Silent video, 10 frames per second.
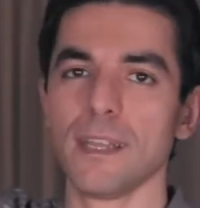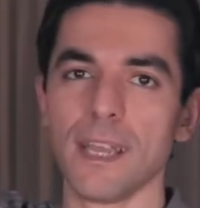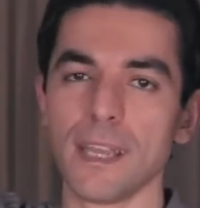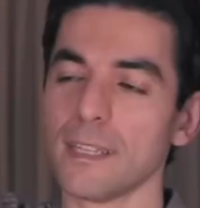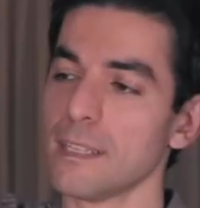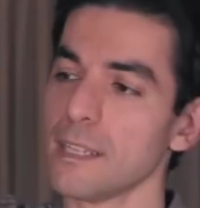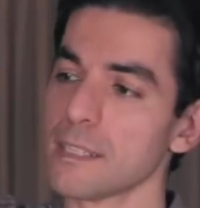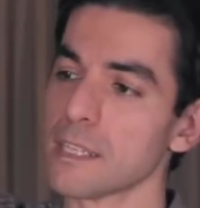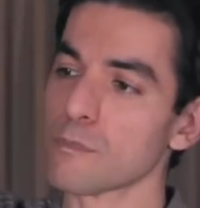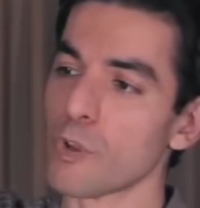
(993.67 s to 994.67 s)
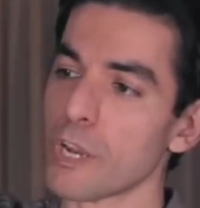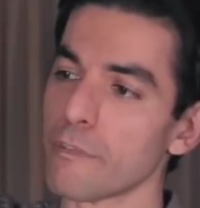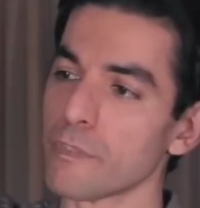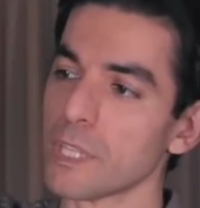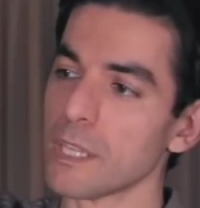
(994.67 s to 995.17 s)
And this is one
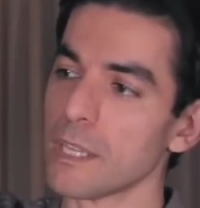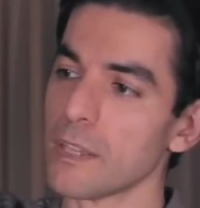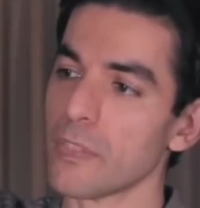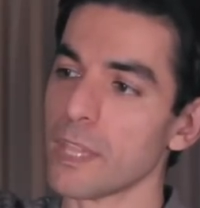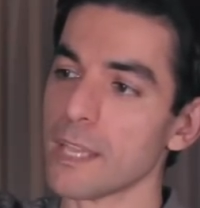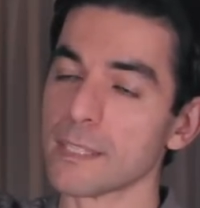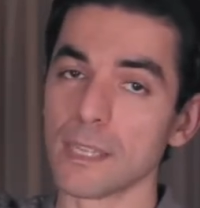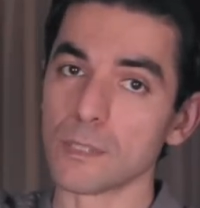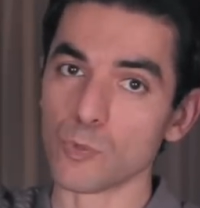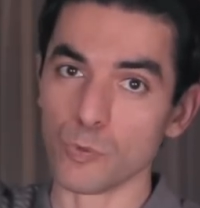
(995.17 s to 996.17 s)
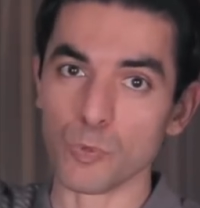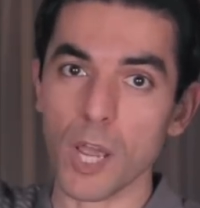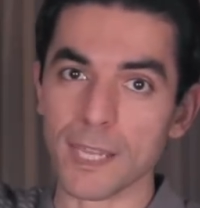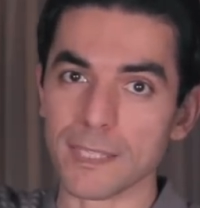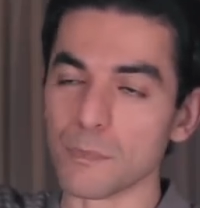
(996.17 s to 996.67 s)
of the things that
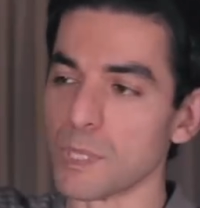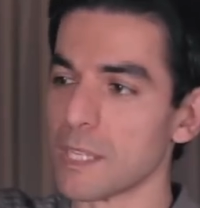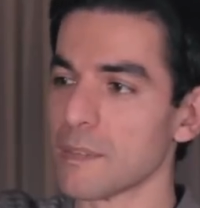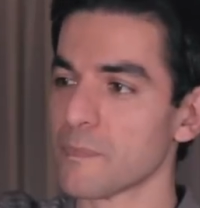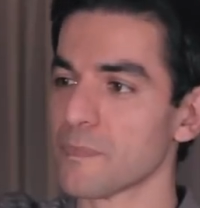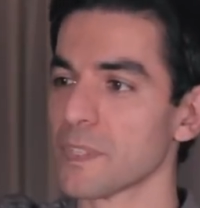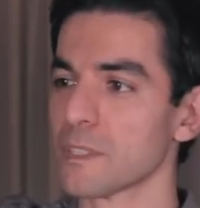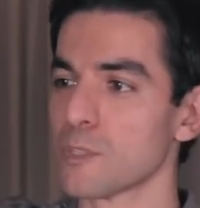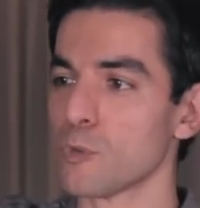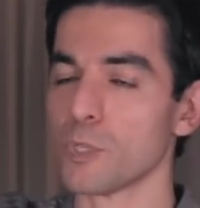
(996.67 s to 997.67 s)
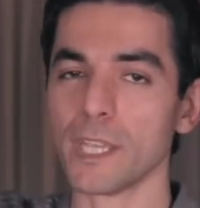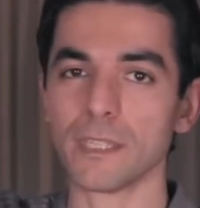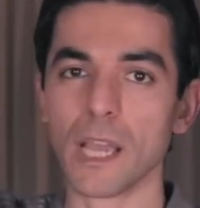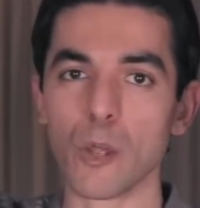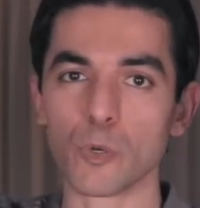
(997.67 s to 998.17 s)
surprised me. So they
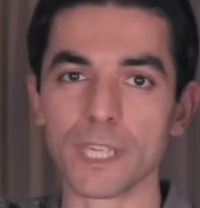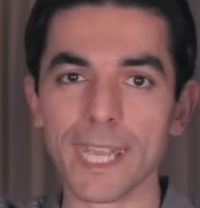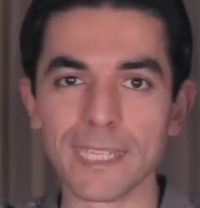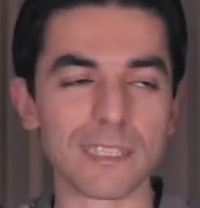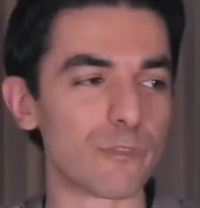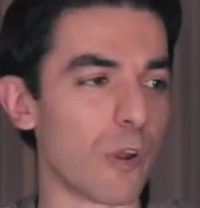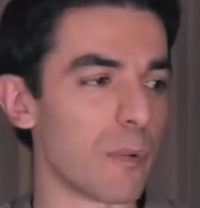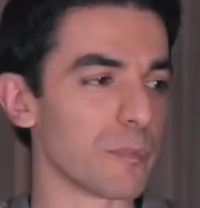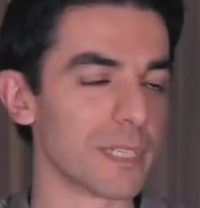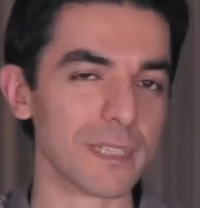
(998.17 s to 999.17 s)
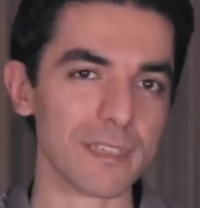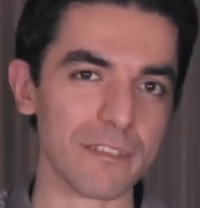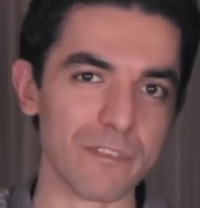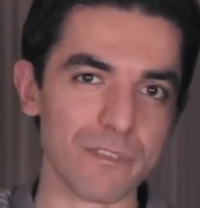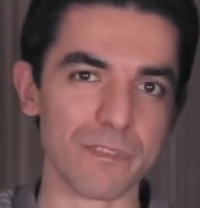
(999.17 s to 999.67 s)
downgraded from
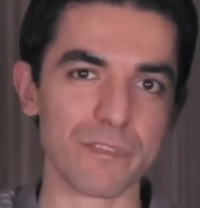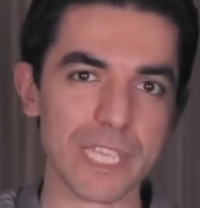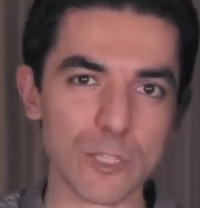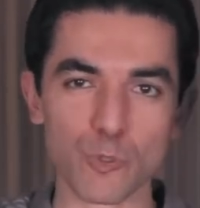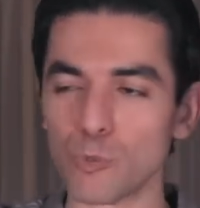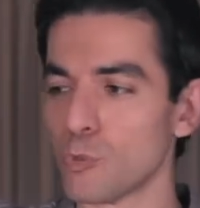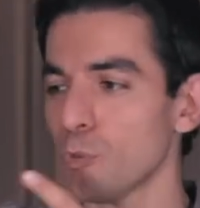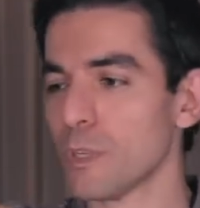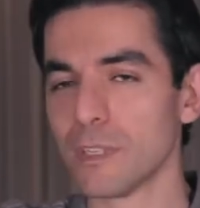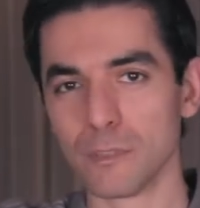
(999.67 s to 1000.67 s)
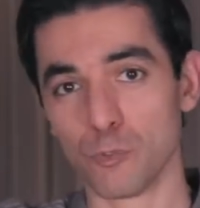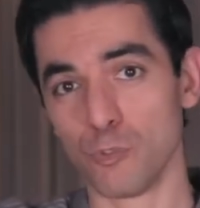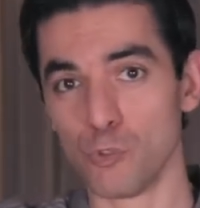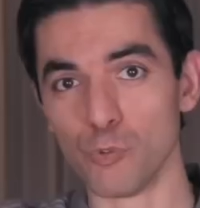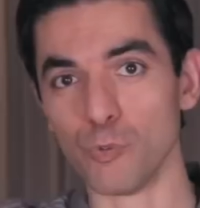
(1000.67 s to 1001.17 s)
V2 to
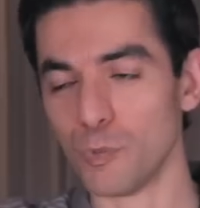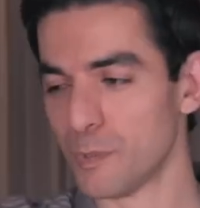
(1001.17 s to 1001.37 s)
2.